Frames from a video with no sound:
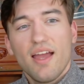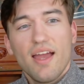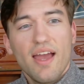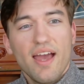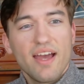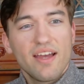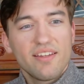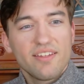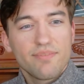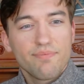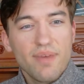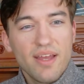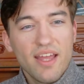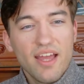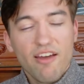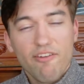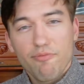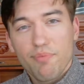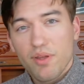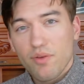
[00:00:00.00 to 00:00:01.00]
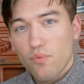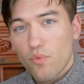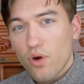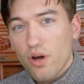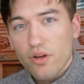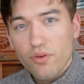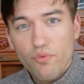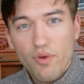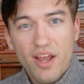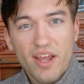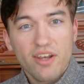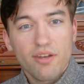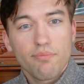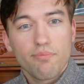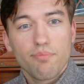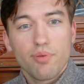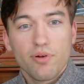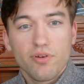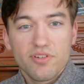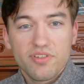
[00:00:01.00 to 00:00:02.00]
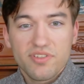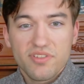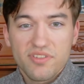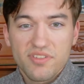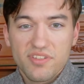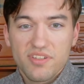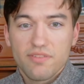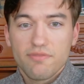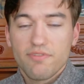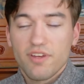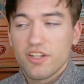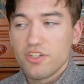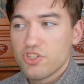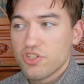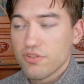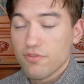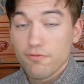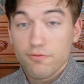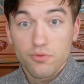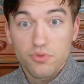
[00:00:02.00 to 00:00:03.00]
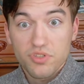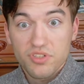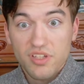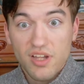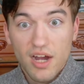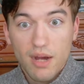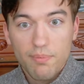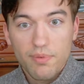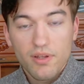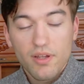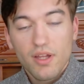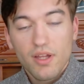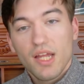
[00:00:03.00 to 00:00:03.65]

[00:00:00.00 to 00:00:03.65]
and may have been one random person's invention, full stop.